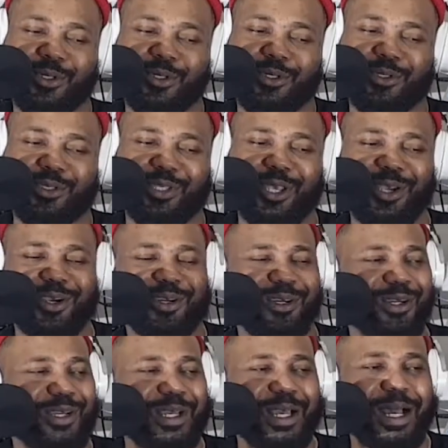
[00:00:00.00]
So
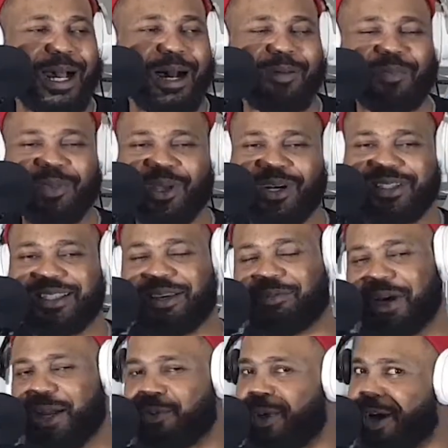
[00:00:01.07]
I'm not a
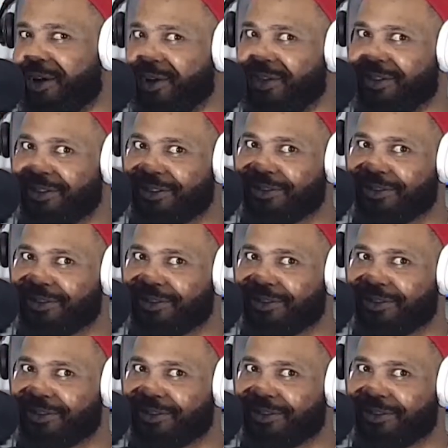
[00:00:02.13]
bandwagon.